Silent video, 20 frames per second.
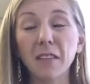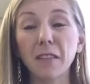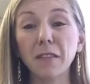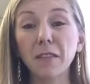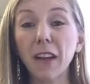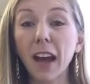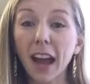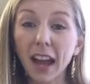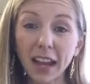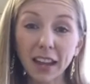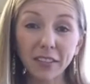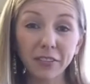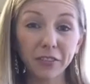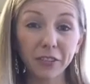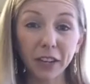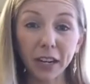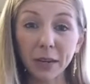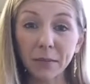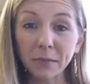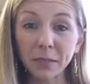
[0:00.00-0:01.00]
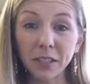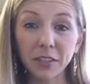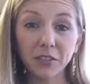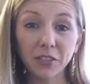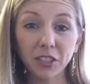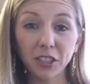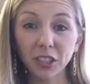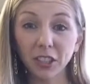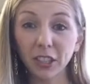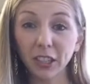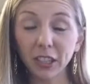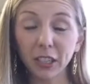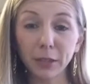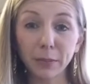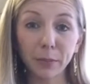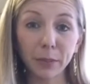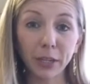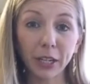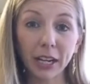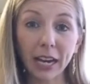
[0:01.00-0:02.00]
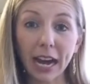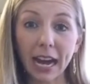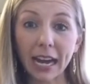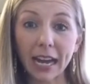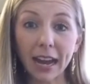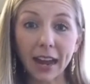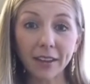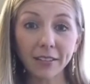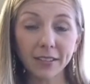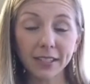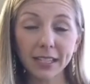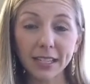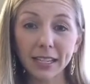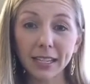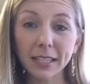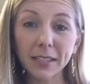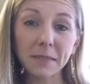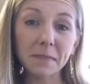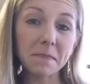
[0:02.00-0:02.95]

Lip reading: 5 grams of sugar per 8 ounces,